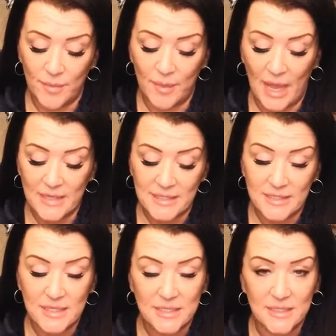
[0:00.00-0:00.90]
access
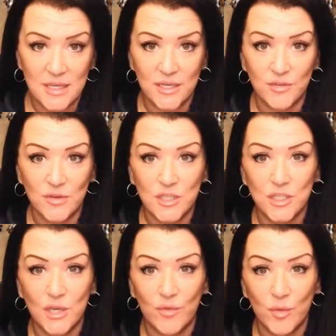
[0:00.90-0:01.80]
the extended version
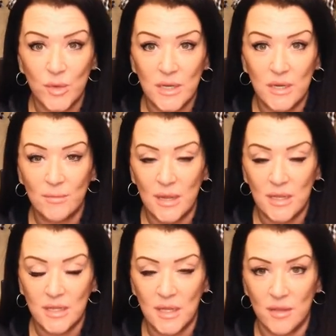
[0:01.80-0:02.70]
of the reading by
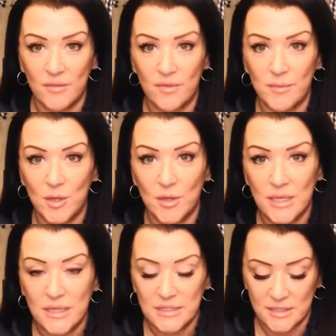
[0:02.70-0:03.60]
clicking on the Vimeo link
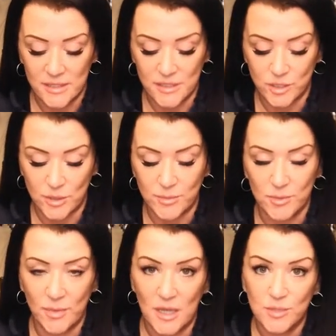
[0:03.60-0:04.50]
that's in the description
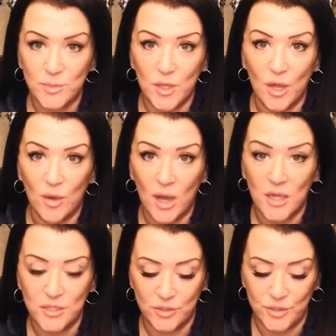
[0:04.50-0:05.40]
box below on
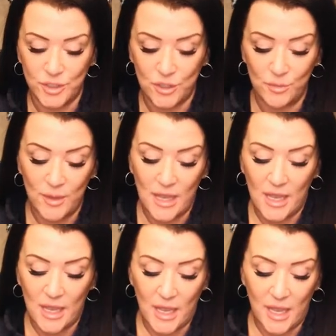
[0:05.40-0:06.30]
YouTube.
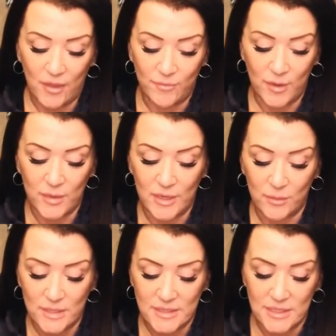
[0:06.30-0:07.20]
If my reading
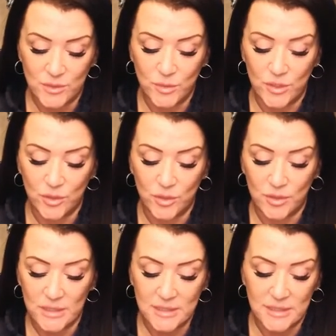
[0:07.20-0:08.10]
resonates with you and you'd
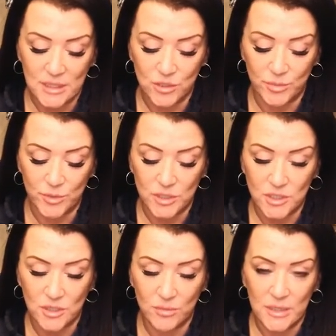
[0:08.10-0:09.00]
like to schedule a
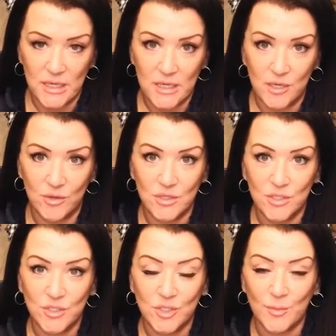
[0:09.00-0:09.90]
personal reading, you can do
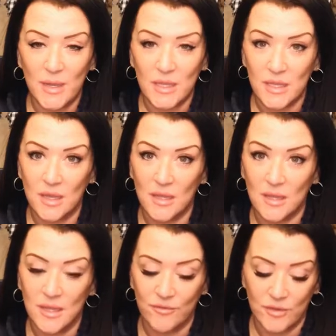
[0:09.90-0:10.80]
so by clicking on the
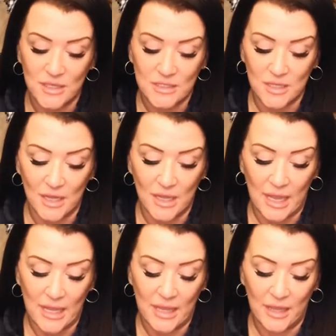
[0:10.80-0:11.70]
link for this little light
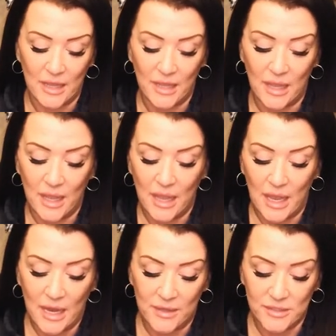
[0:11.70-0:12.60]
healing
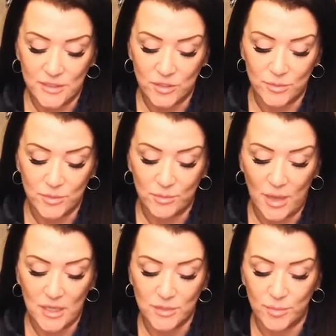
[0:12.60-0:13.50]
in the description
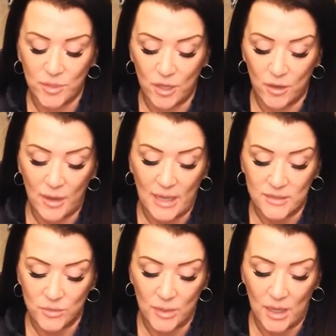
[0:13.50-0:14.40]
box below as
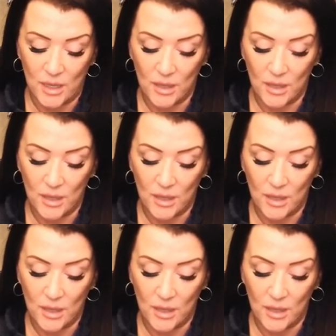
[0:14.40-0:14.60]
well.